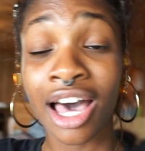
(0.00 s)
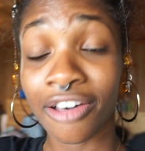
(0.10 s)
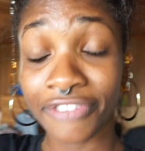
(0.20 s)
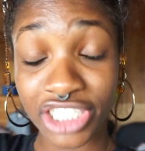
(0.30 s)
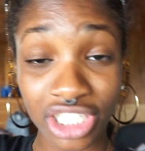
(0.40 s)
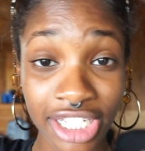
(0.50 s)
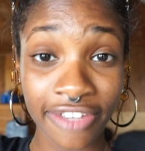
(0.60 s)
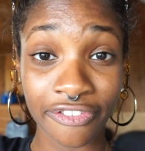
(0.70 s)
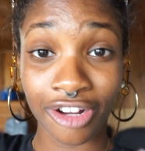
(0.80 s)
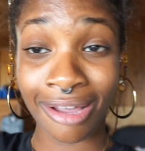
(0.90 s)
officially
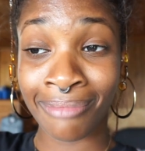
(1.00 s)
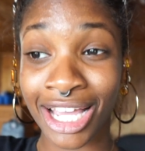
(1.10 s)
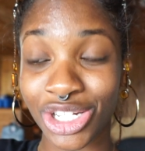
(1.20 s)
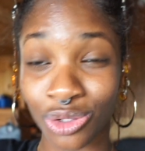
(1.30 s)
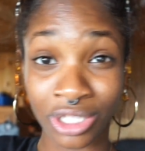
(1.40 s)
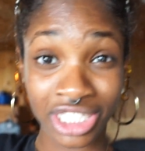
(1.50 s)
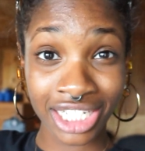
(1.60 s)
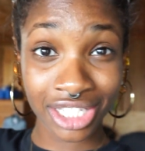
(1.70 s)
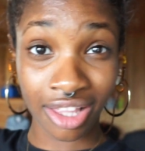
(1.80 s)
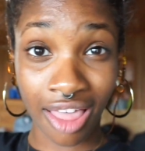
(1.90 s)
from Georgia
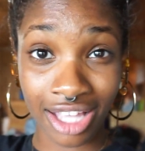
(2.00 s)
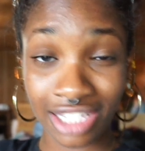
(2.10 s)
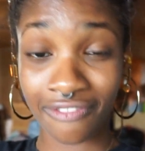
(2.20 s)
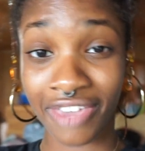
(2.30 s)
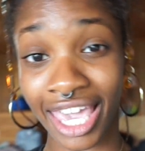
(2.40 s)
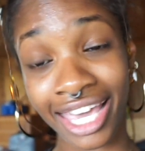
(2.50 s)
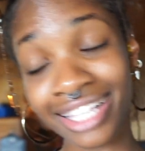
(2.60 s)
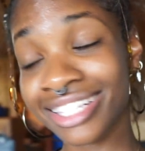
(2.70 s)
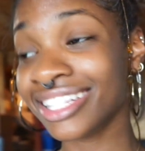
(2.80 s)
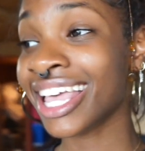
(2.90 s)
to Las
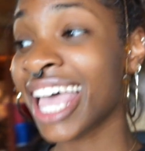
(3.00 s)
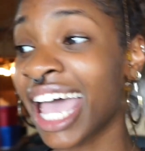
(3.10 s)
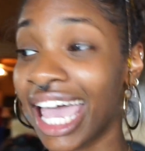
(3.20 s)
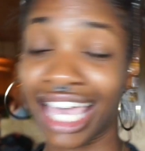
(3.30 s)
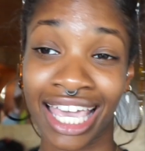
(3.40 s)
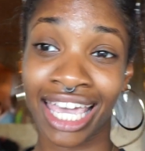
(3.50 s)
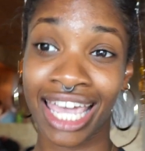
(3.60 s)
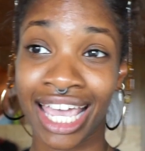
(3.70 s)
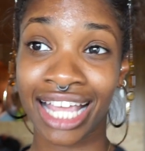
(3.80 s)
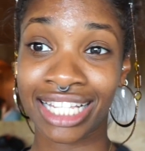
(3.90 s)
Vegas,
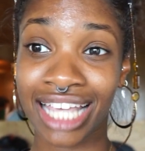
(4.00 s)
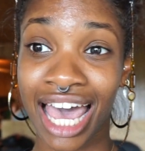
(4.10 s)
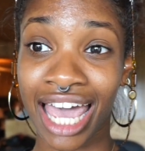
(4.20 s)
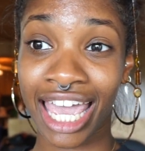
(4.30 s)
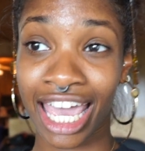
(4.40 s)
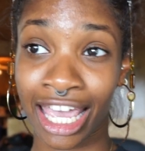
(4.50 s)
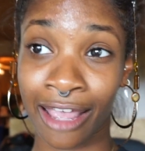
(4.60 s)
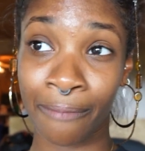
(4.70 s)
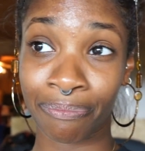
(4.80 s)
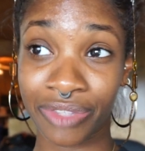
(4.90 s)
and I
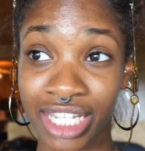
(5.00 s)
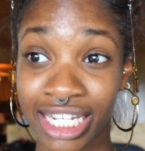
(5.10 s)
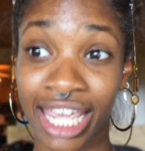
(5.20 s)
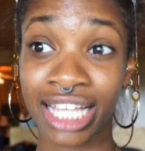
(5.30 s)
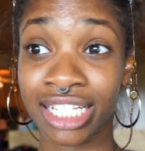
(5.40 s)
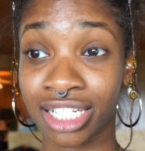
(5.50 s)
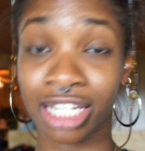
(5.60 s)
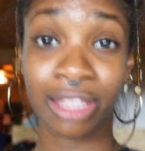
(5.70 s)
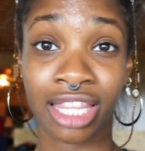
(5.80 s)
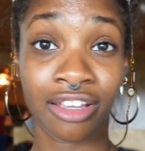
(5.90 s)
am, today is
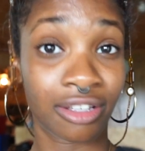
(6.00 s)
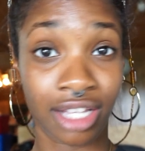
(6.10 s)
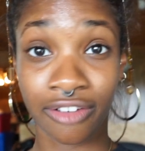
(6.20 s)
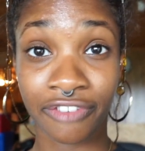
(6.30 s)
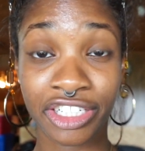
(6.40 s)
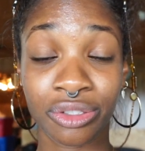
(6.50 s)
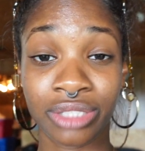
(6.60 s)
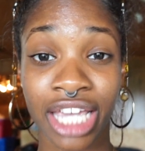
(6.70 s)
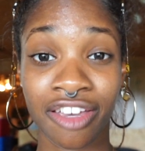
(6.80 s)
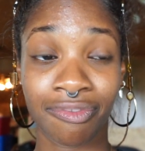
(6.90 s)
gonna the official
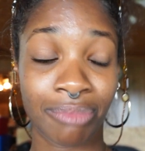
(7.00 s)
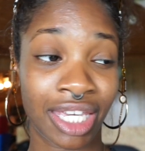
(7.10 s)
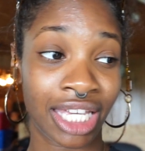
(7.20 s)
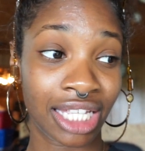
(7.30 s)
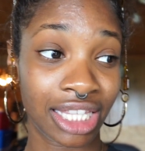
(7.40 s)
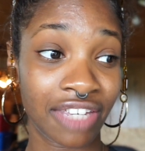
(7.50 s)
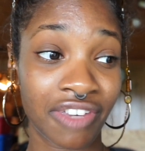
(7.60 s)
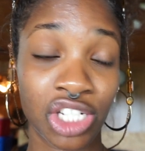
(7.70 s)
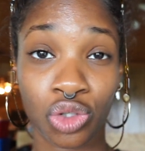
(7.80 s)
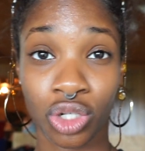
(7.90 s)
day of me
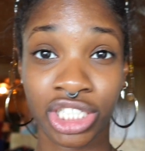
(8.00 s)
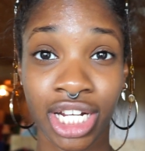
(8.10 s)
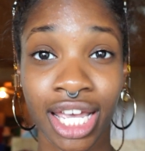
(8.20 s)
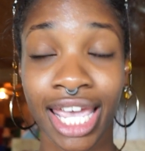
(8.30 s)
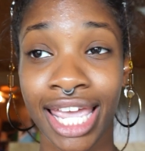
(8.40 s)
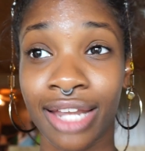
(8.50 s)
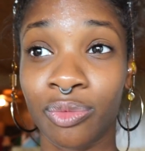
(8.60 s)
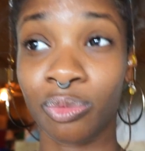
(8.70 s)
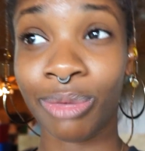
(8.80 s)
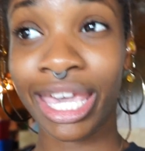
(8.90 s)
leaving Georgia and
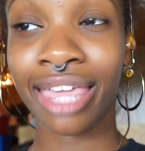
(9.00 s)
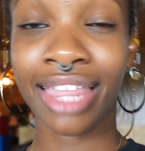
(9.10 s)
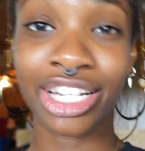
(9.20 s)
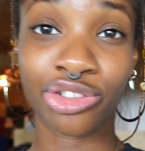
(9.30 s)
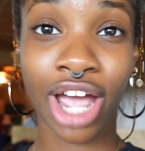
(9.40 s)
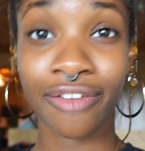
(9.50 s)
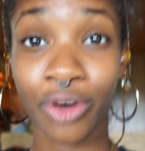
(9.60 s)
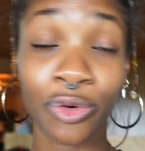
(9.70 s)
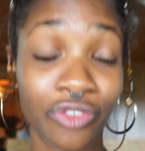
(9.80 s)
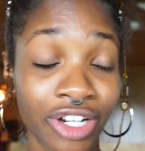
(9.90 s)
making that drive
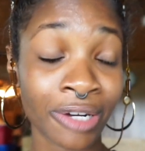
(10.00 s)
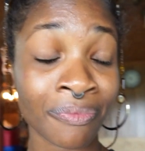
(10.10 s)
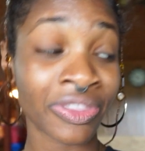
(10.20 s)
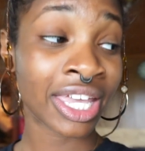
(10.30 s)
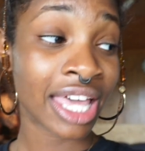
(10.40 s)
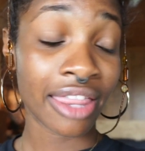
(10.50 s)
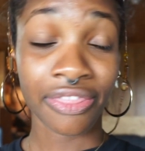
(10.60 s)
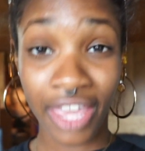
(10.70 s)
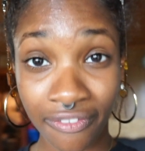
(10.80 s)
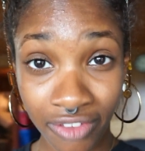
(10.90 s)
over.
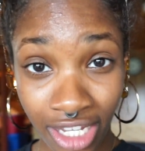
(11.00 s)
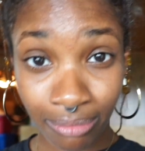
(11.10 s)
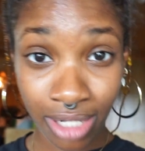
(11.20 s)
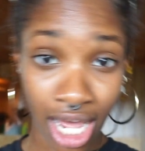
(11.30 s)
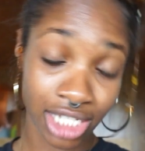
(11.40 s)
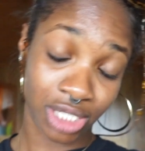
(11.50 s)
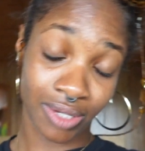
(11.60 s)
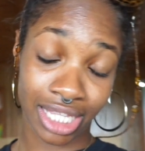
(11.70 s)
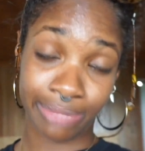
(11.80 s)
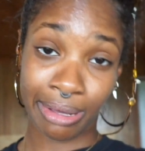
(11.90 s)
Thankfully, I'm not
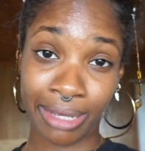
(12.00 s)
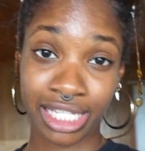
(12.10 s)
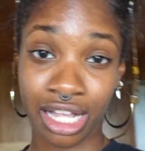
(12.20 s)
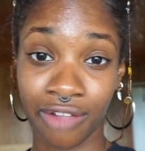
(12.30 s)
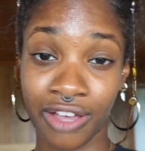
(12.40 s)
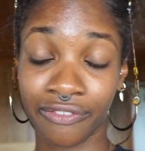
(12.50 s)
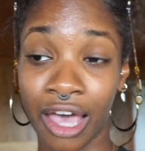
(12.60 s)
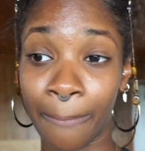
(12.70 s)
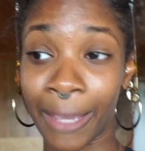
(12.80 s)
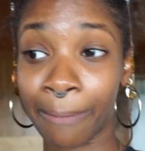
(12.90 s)
doing this by myself. I've
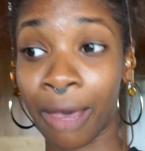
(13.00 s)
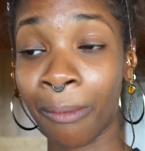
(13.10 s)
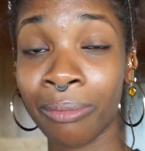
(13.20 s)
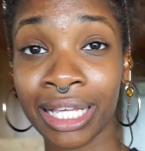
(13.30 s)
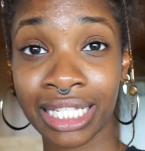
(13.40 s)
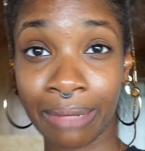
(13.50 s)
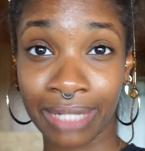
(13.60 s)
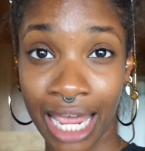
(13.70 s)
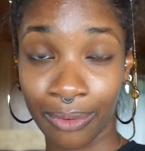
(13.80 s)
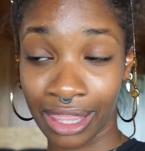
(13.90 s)
got my mom and my
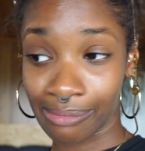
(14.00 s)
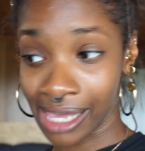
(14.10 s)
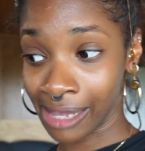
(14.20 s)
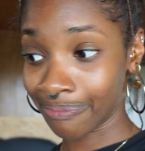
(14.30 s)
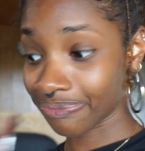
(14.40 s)
stepdad with me,